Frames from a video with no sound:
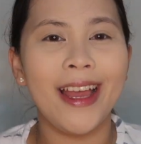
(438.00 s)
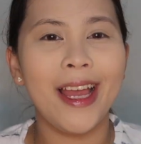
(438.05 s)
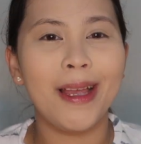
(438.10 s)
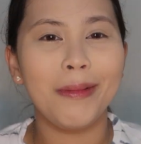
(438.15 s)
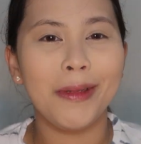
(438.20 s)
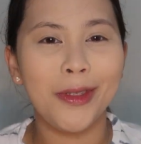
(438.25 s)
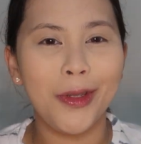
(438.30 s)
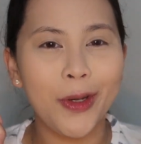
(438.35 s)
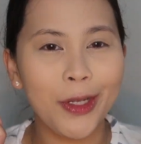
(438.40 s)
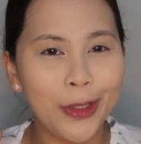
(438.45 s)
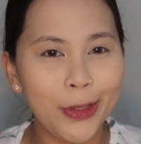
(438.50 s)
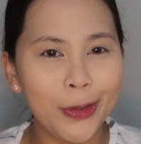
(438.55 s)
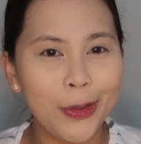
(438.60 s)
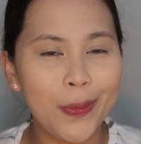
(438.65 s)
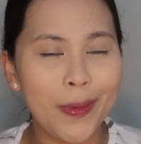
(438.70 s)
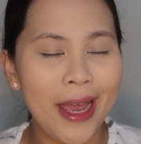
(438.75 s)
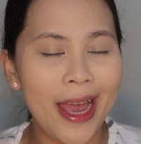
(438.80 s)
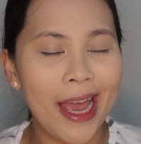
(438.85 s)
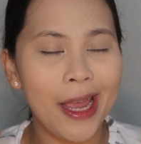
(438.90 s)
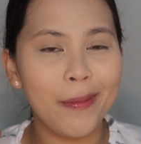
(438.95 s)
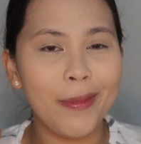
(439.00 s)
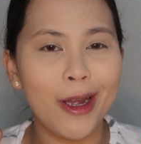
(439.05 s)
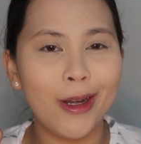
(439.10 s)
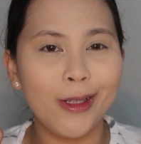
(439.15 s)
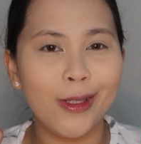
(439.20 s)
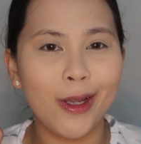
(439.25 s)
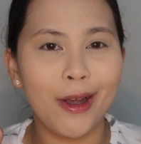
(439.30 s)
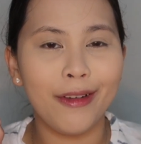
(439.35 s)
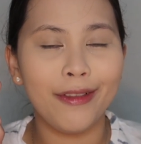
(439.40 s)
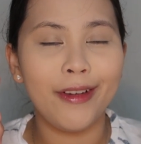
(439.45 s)
I'm just going to do my
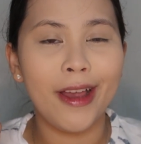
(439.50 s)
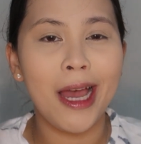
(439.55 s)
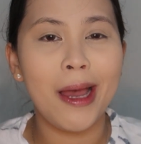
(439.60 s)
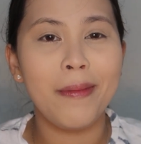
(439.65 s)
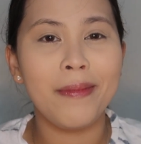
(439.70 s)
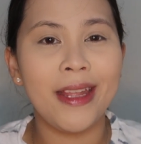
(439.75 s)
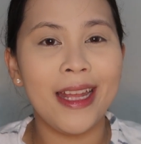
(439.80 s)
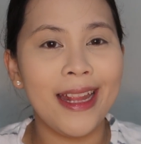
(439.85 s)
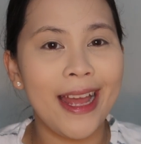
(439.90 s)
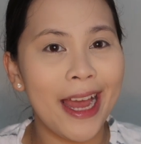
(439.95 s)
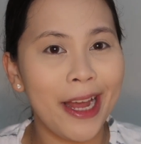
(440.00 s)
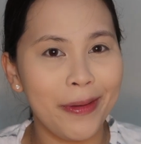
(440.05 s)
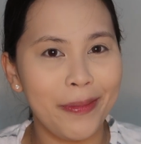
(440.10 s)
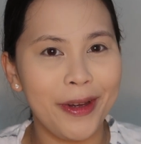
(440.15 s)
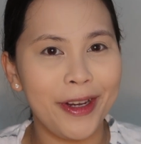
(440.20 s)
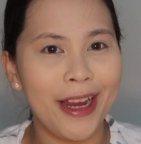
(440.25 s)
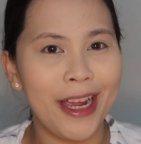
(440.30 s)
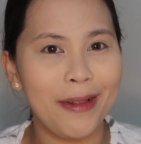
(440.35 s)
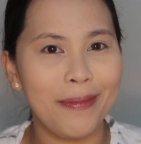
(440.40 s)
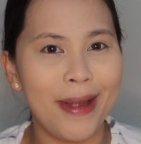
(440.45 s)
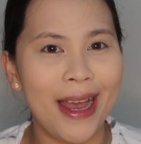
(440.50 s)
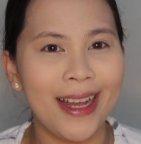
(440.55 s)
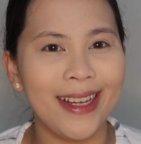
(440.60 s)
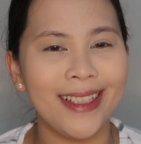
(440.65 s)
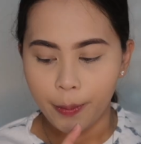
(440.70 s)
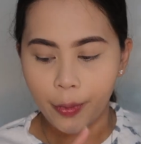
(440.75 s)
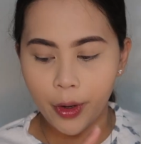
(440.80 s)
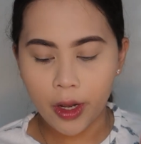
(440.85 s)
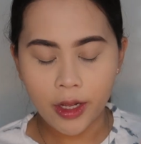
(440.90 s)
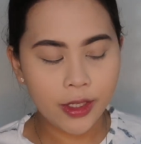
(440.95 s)
eyebrows off cam, then I'll be right
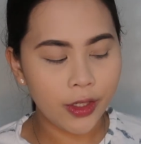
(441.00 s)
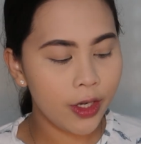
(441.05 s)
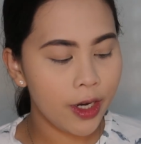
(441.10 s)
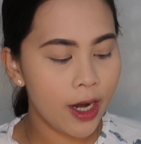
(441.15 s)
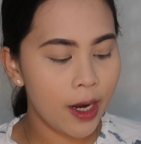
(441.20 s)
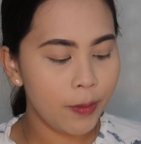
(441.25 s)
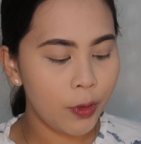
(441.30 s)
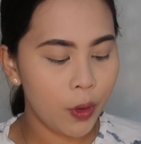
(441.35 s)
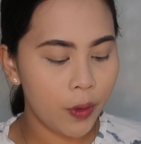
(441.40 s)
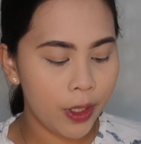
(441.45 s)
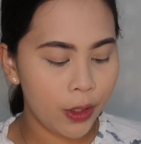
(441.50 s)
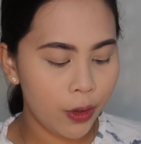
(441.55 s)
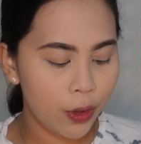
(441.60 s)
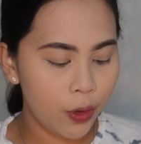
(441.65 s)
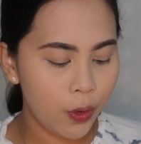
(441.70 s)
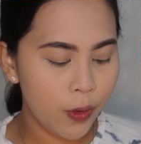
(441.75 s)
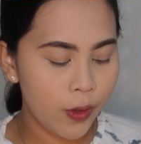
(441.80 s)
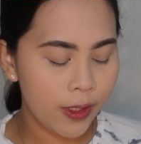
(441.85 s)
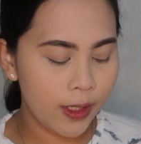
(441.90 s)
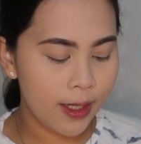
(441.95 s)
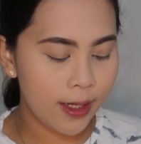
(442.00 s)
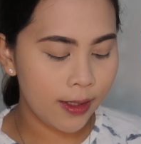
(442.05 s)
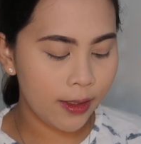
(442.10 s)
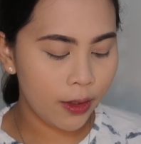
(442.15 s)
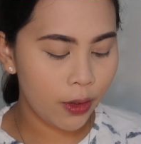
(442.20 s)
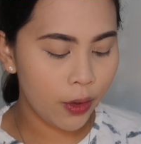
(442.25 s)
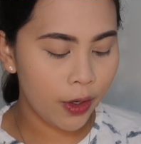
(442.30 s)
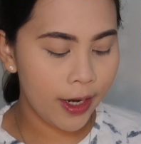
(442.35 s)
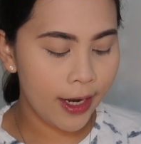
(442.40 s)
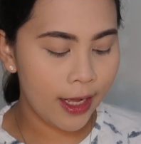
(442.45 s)
back. Bronzer, I'm going to use this
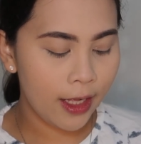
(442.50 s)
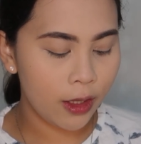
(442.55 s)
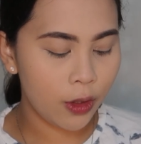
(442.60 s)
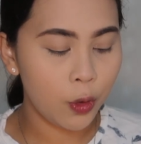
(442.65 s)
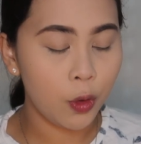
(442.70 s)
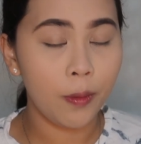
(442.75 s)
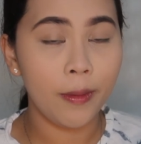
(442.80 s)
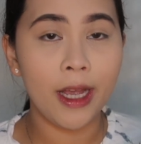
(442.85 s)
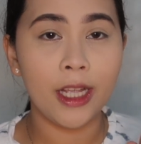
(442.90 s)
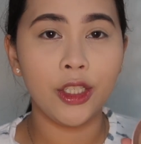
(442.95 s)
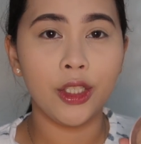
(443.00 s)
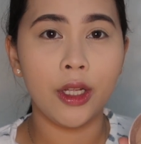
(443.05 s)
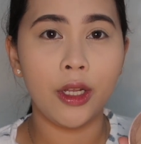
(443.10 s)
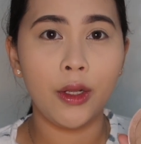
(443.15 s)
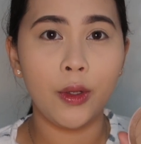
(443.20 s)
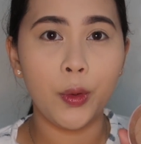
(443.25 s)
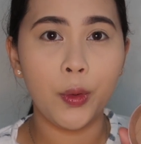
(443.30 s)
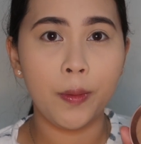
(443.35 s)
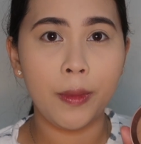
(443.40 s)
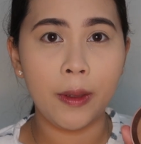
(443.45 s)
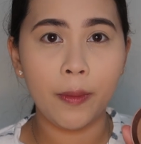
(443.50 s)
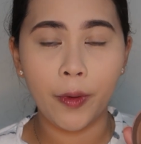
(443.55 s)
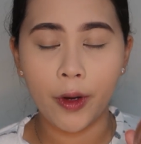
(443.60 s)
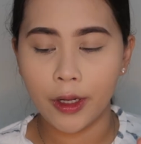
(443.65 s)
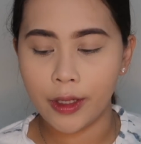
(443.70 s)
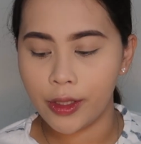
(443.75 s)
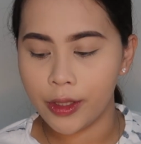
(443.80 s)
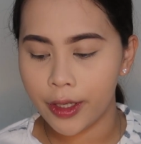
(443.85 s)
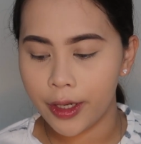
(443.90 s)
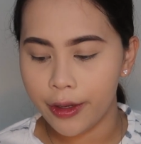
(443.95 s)
L'Oreal True Match Lumi
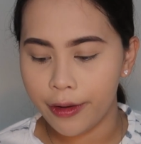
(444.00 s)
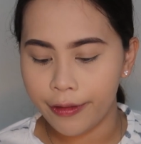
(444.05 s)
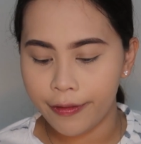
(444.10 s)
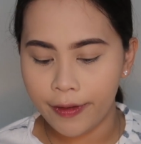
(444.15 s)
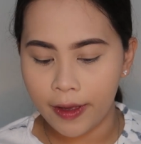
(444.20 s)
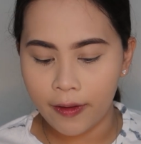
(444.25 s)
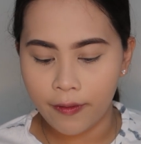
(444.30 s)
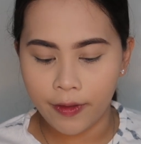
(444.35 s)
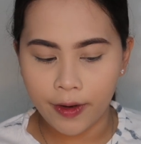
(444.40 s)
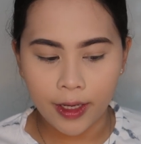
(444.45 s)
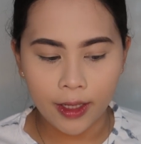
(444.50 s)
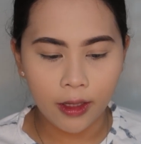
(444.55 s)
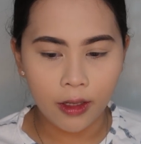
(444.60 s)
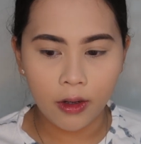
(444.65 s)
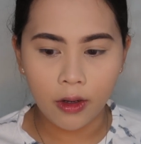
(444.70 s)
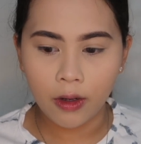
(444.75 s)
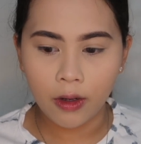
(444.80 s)
Bronzer, yung favorite